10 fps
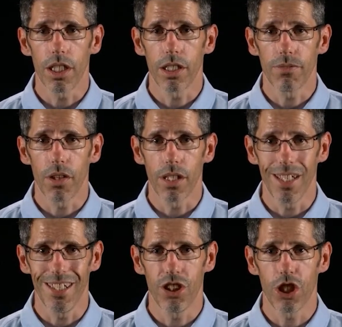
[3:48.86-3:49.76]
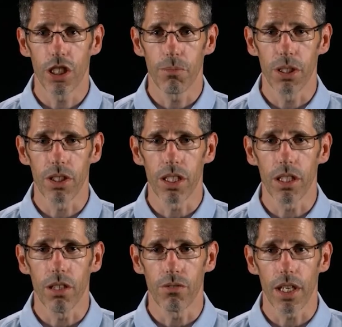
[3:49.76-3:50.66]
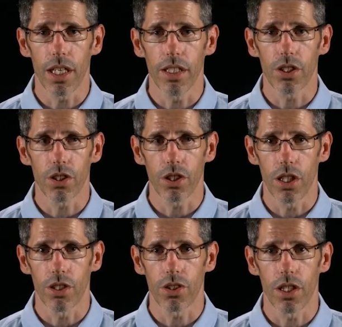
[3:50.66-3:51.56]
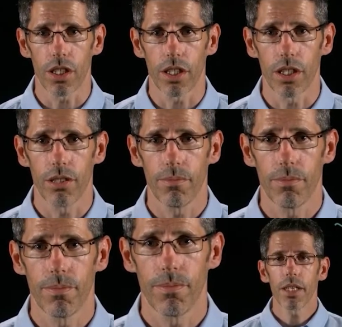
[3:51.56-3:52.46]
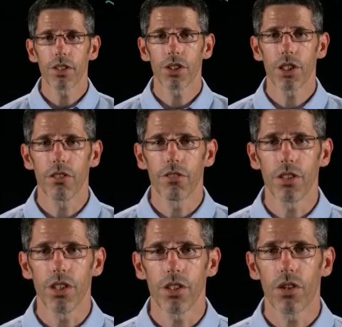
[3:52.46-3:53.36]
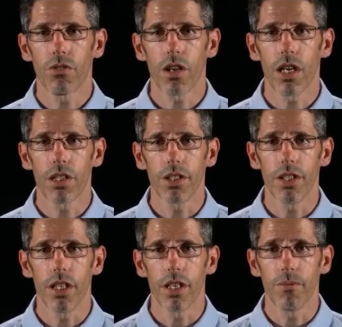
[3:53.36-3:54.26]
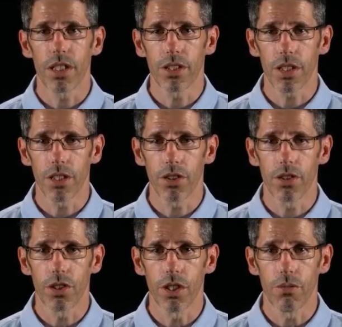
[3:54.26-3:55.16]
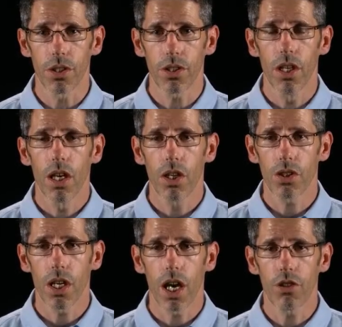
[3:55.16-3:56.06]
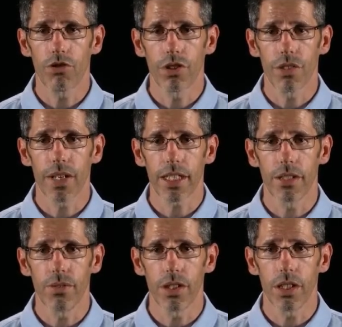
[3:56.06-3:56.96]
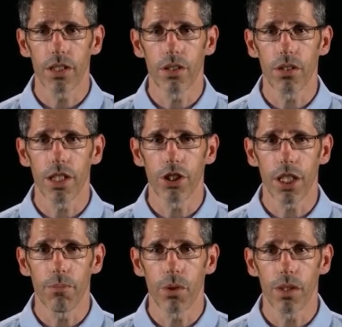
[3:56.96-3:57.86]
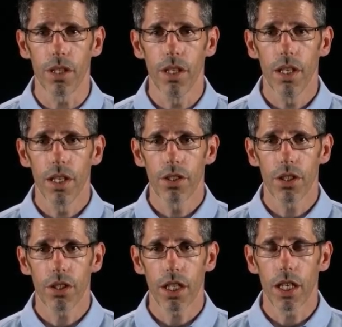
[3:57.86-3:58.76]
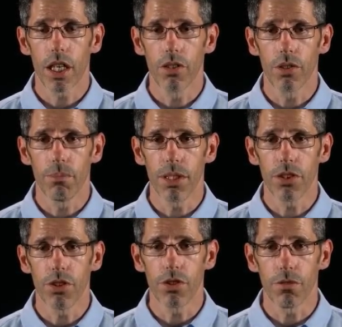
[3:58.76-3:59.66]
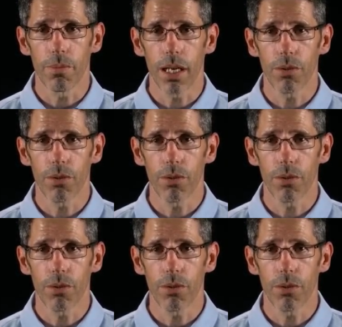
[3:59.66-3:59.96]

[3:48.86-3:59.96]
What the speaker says: identify the legitimacy of any such alerts that occur. Panda Security's Threat Hunting and Investigation Service looks at hundreds of activities on each endpoint. This can include the misuse of